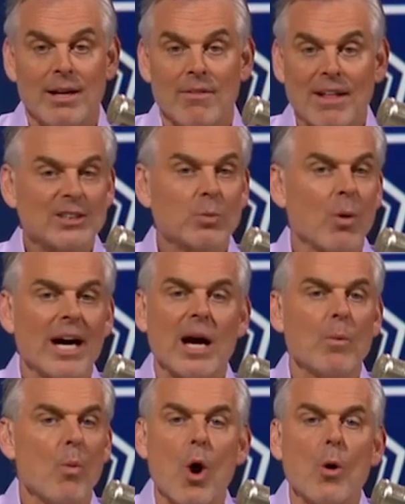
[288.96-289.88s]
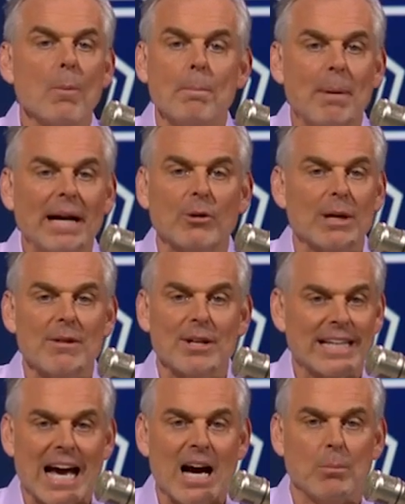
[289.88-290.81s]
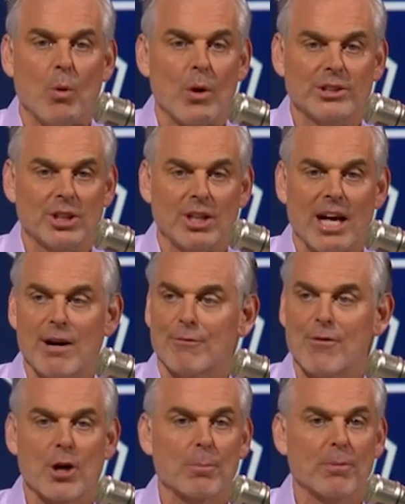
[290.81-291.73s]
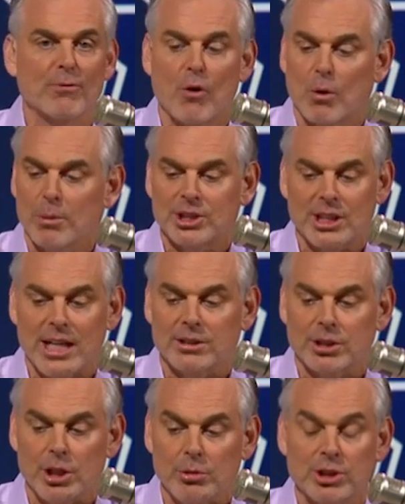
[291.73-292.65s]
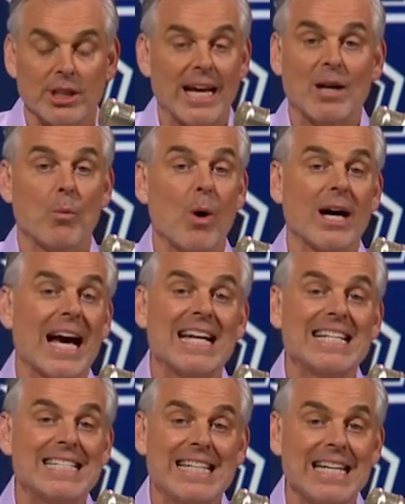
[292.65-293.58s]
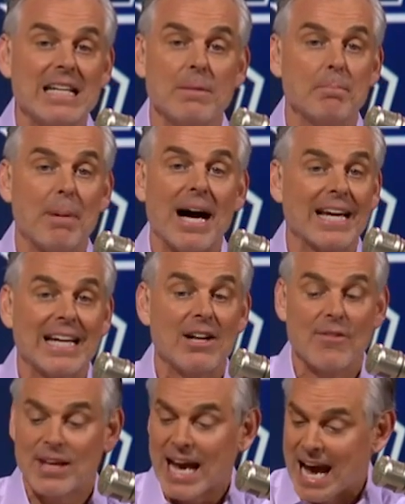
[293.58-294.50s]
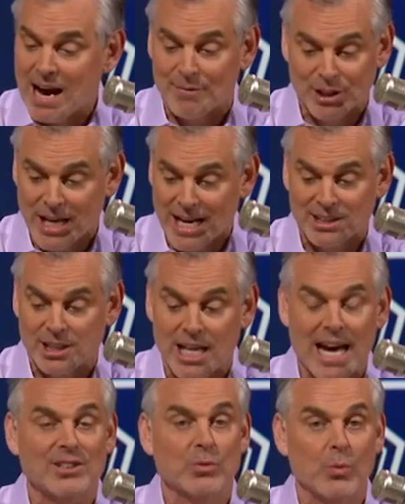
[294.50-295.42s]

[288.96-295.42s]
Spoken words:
That's why I won't bury the Cowboys today for their performance against Houston and why I didn't buy into the Avalanche last